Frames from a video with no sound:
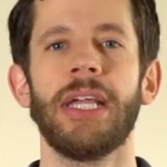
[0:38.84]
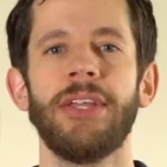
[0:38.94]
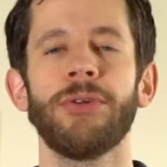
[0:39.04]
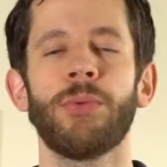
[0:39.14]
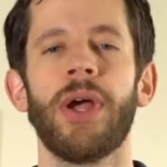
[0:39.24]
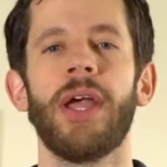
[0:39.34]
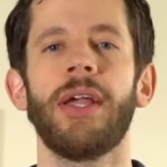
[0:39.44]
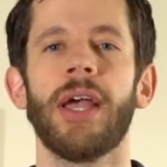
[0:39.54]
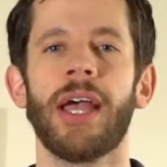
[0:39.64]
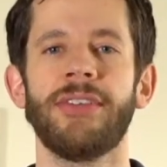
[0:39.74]
Either
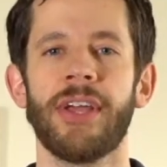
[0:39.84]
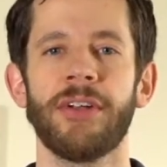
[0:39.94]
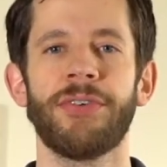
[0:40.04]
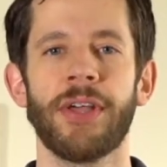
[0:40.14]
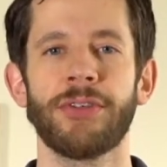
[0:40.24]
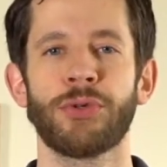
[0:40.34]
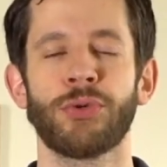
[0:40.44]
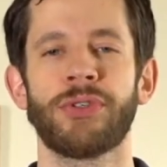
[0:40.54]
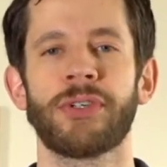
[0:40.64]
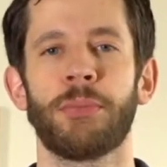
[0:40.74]
way, identify the
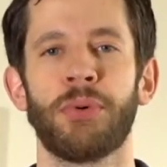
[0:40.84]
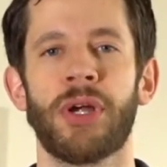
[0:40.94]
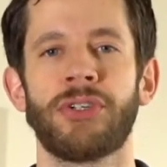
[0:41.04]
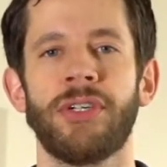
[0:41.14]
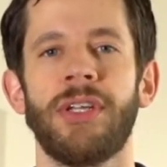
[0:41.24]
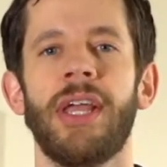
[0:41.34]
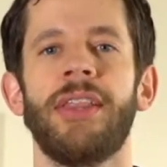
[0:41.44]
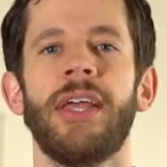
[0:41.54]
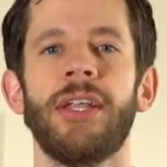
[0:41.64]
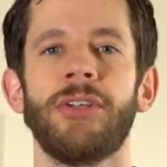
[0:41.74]
source of compression and
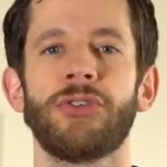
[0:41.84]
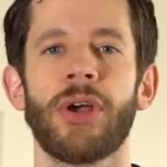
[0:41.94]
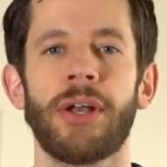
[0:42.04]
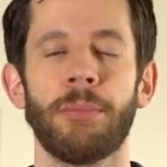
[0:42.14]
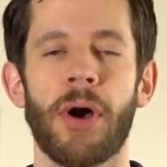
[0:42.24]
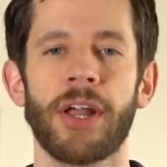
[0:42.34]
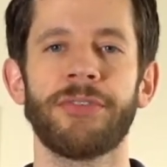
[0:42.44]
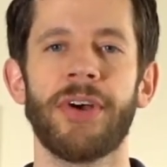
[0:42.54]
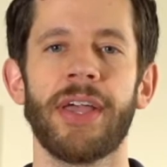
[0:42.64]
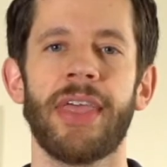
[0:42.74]
then try to
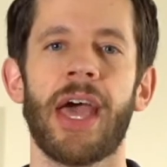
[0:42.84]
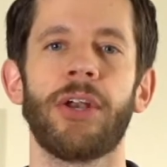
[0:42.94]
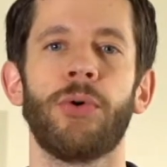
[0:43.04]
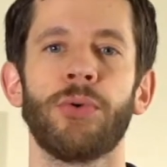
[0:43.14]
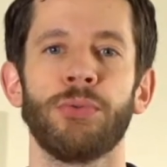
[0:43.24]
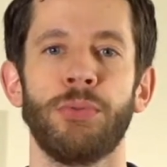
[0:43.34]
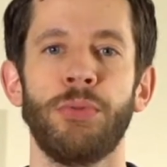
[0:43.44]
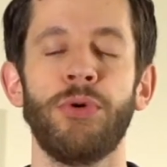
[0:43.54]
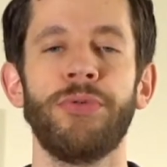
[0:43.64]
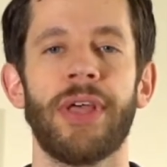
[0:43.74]
modify that or
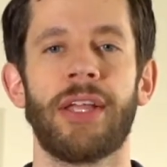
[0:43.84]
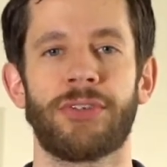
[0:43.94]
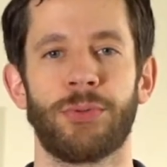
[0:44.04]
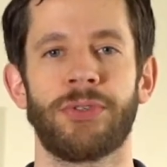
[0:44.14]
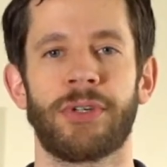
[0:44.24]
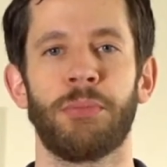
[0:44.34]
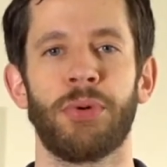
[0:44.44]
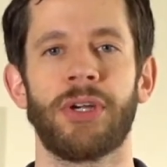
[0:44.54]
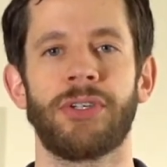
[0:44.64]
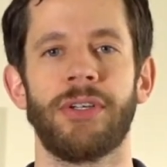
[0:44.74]
remove that source of
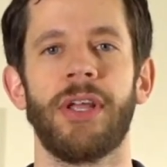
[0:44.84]
compression.